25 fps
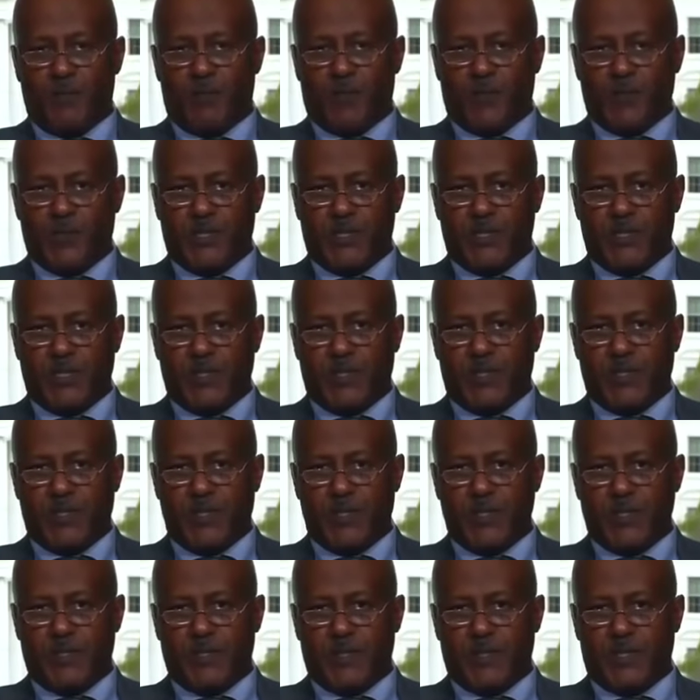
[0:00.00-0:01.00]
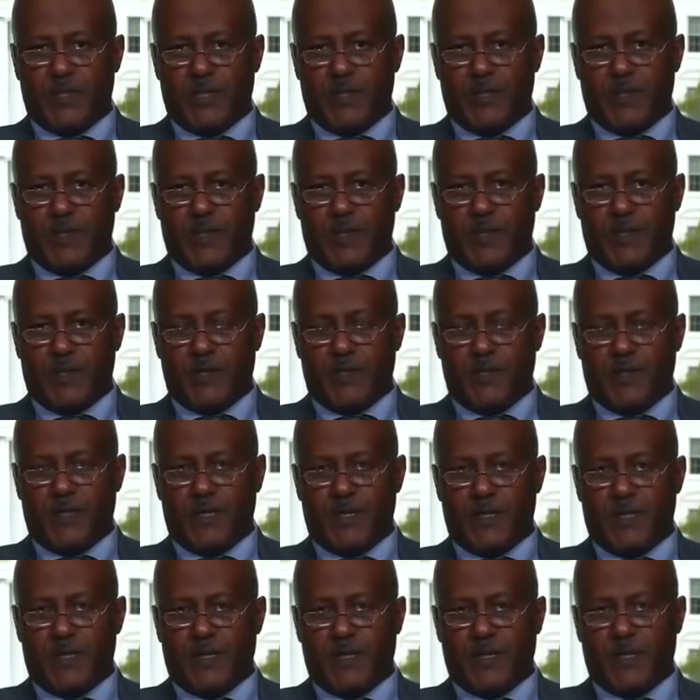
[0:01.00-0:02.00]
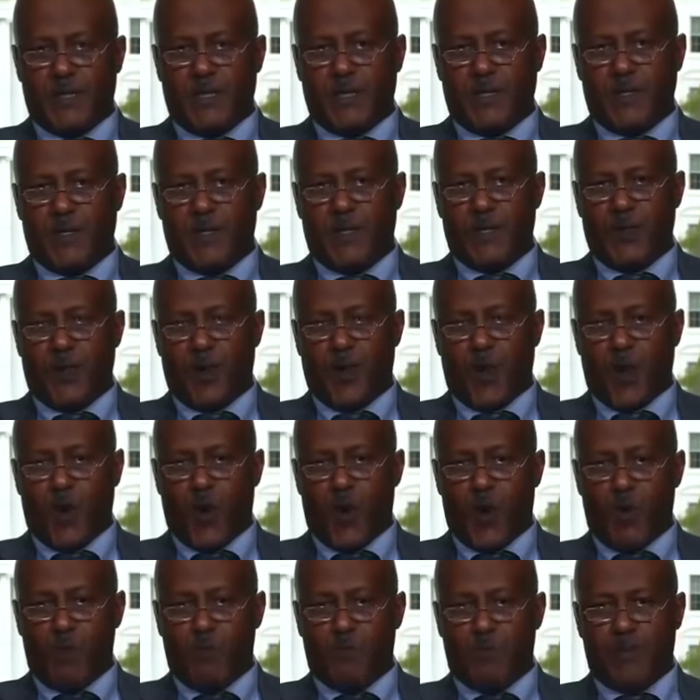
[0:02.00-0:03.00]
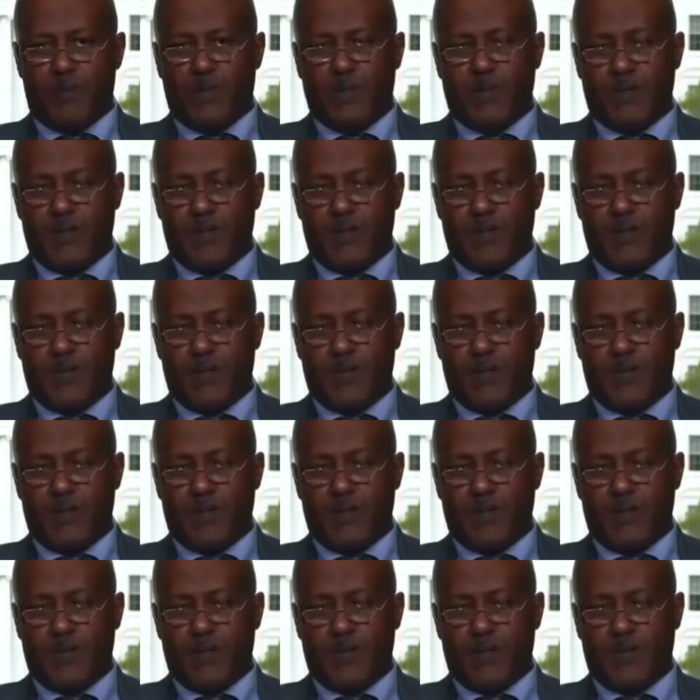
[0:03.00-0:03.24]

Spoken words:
opportunities and definitely hope.